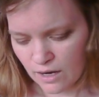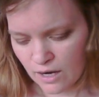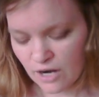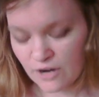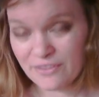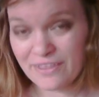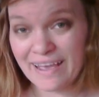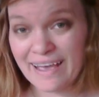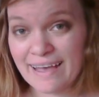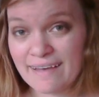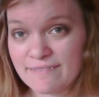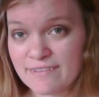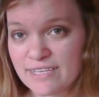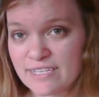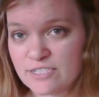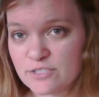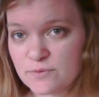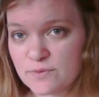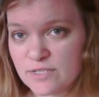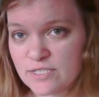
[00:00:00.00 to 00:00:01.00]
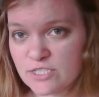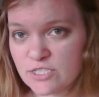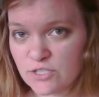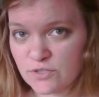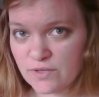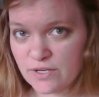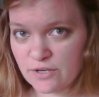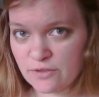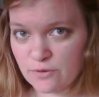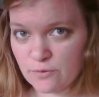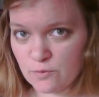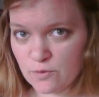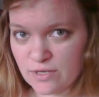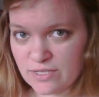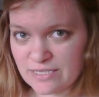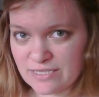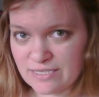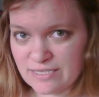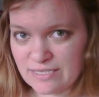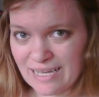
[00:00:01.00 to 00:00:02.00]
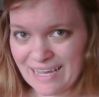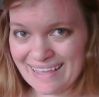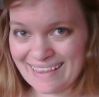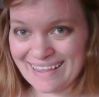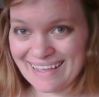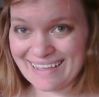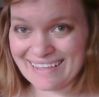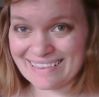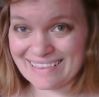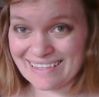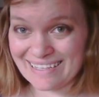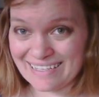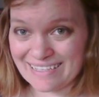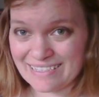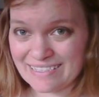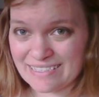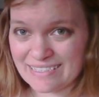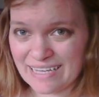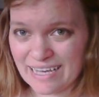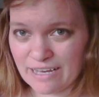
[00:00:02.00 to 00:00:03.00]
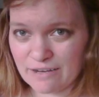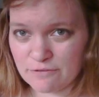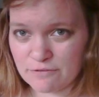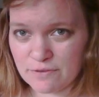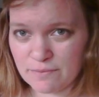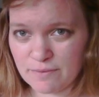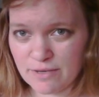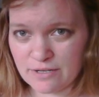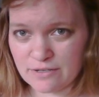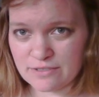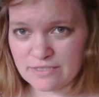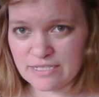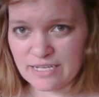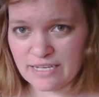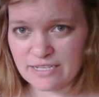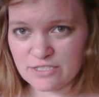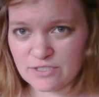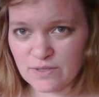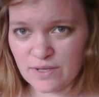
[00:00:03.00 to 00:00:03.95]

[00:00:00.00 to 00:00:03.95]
Are the heaviest ones, so they're the ones I like least out of the metal set.